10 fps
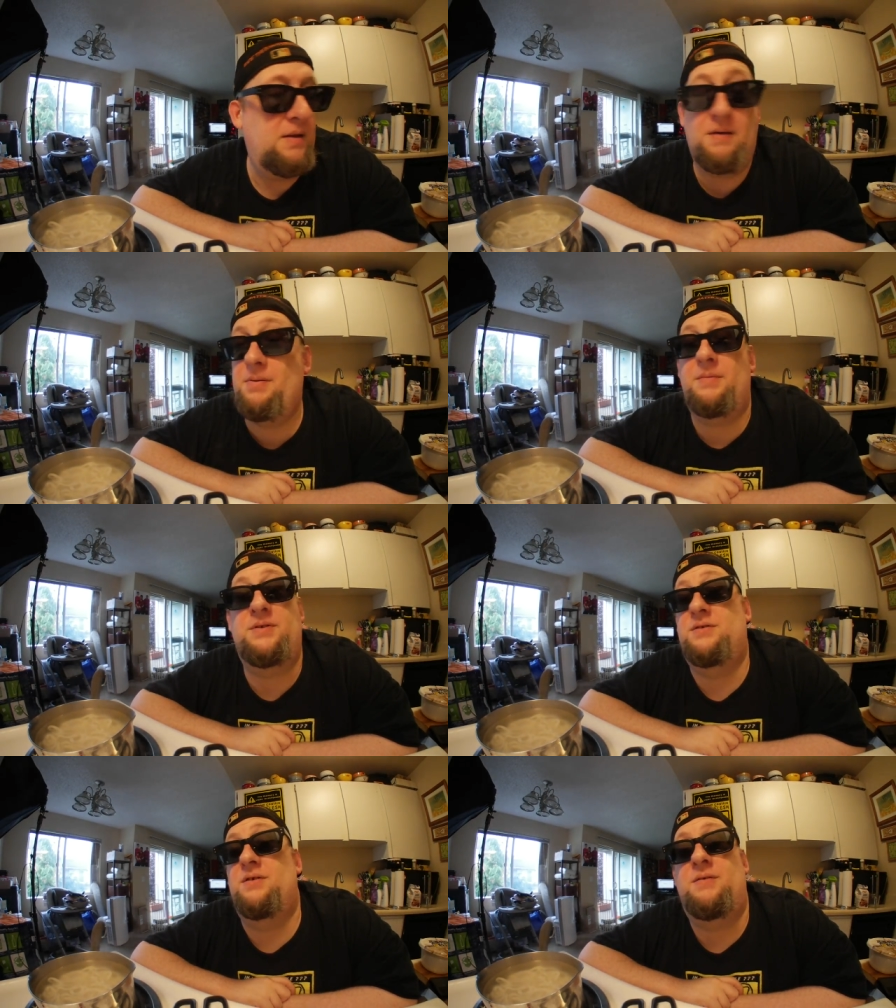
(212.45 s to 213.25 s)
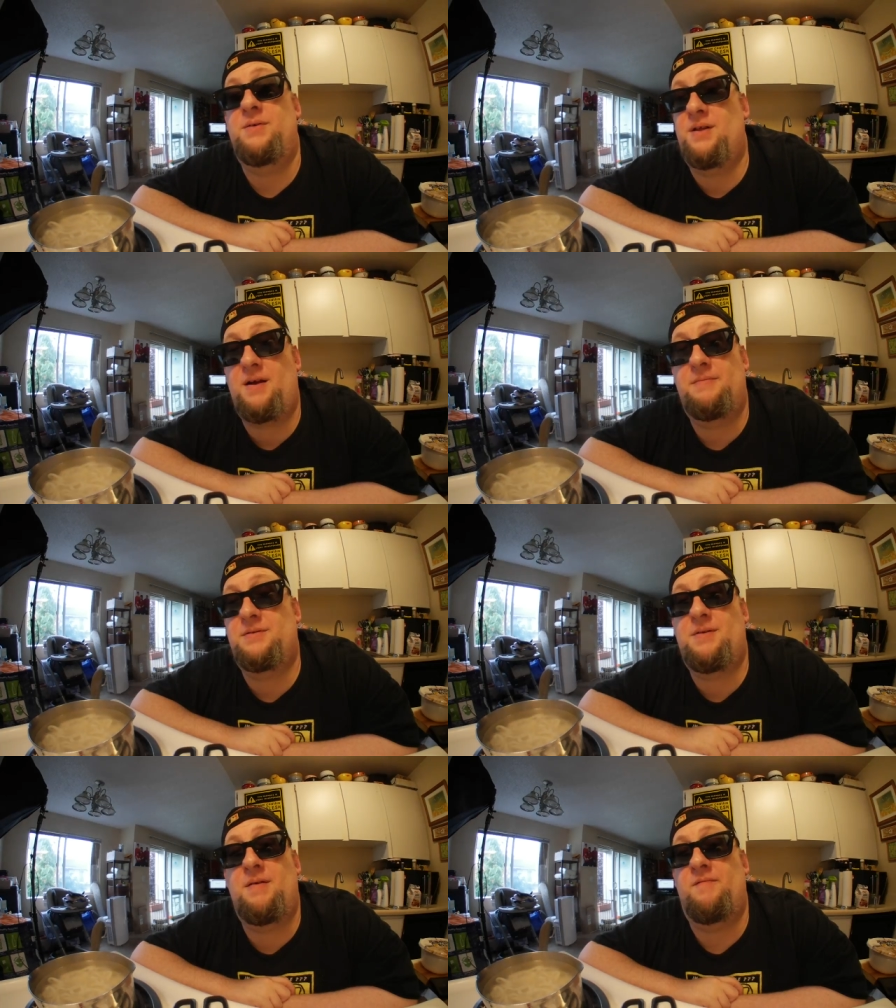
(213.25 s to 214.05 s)
They'll probably just look at me like I'm
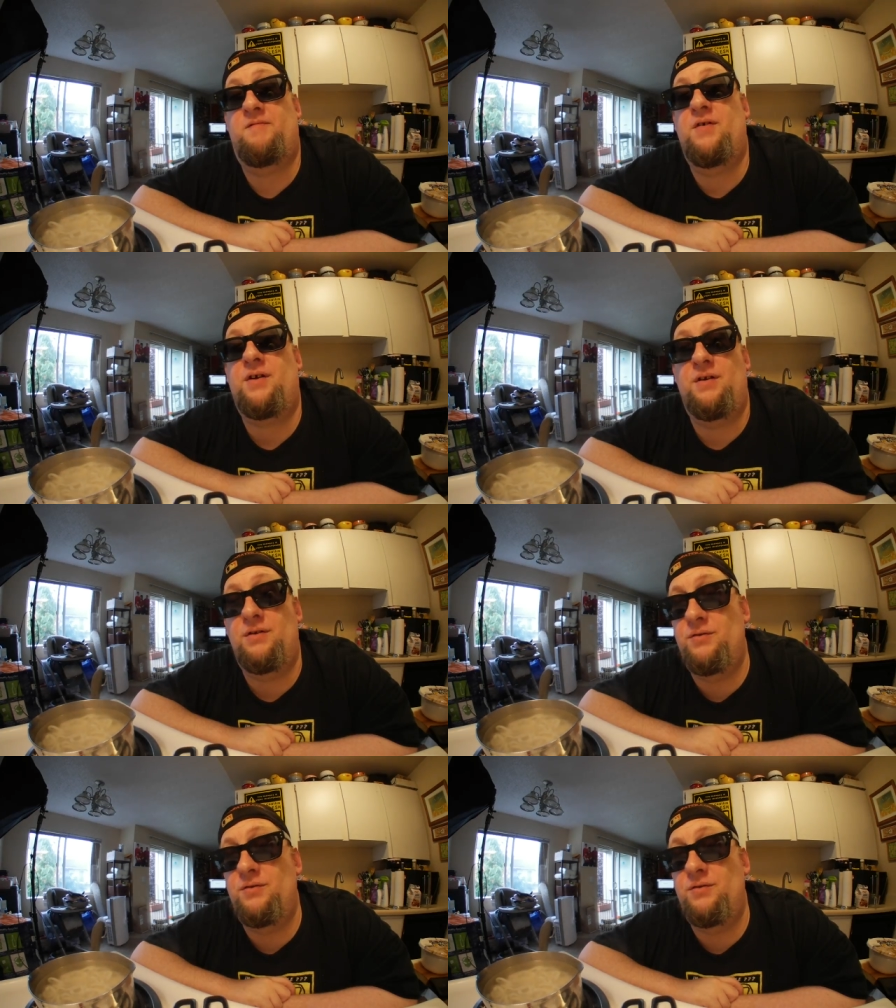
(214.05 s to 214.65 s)
some kind of freaking